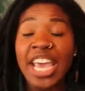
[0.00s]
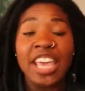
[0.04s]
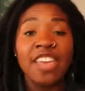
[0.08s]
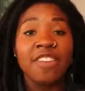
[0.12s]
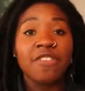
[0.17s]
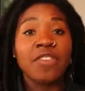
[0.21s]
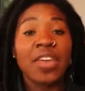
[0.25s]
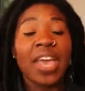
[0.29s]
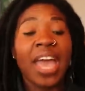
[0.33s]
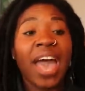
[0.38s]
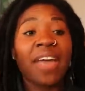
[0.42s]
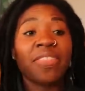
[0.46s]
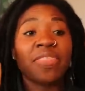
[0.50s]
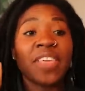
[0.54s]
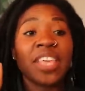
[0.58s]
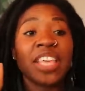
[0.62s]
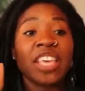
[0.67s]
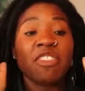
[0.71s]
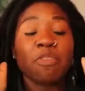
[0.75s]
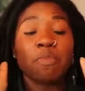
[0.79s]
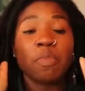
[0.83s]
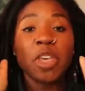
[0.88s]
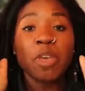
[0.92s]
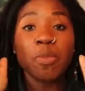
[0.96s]

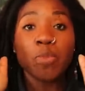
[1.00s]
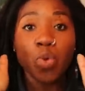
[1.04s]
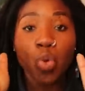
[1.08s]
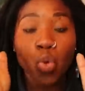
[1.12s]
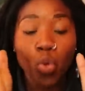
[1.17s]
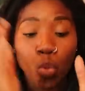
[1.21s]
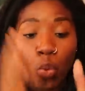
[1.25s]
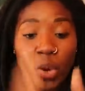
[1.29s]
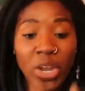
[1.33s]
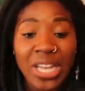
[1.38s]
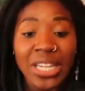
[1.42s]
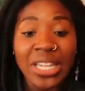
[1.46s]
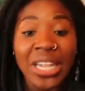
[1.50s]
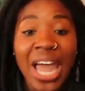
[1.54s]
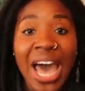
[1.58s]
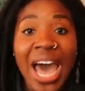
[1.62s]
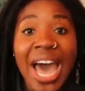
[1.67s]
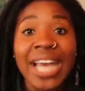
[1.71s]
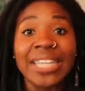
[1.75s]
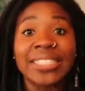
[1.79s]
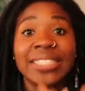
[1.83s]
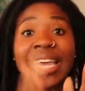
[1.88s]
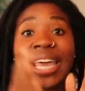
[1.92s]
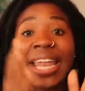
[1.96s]
if people
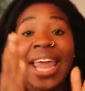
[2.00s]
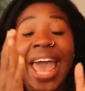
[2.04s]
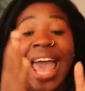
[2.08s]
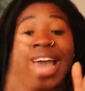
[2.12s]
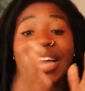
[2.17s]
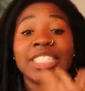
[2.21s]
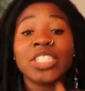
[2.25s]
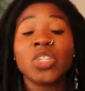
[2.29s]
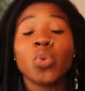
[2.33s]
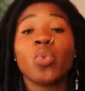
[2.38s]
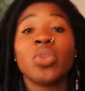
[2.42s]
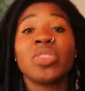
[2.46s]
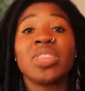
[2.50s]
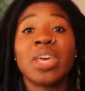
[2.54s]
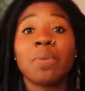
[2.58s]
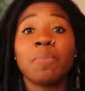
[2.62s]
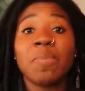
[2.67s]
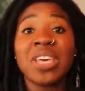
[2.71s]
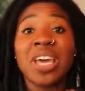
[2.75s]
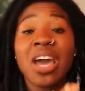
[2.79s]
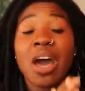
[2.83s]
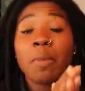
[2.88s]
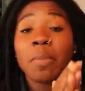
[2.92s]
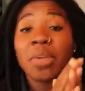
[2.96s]
realize that actually when they
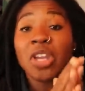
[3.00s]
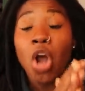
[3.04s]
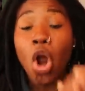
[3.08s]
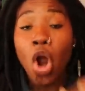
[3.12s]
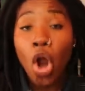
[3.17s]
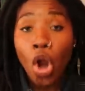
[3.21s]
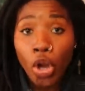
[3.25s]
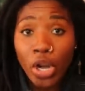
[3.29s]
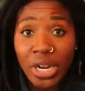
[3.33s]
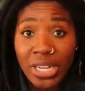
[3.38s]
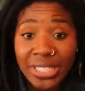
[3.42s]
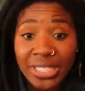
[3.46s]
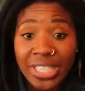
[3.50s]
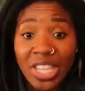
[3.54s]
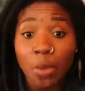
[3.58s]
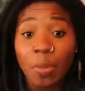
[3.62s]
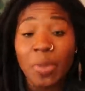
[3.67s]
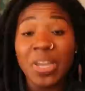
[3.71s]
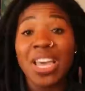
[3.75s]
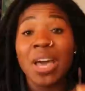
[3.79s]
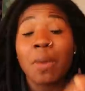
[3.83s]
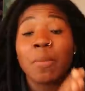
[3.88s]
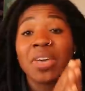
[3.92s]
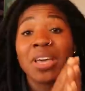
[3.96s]
become an artist, they're
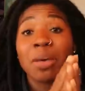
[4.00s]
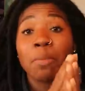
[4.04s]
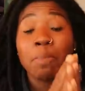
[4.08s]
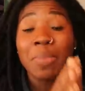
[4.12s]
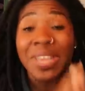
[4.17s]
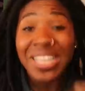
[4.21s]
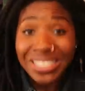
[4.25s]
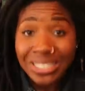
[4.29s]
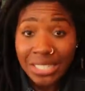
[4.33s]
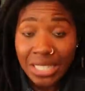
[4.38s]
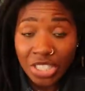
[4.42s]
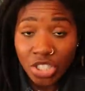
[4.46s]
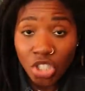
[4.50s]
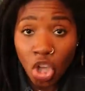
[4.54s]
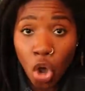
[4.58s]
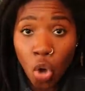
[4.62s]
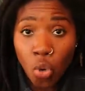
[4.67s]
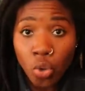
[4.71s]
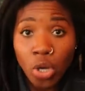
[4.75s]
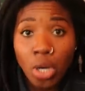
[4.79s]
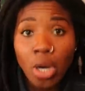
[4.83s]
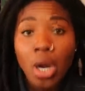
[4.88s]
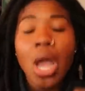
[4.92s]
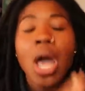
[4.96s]
becoming a business
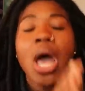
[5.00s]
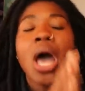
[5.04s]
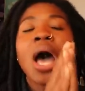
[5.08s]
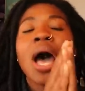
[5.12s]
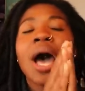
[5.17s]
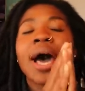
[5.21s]
owner,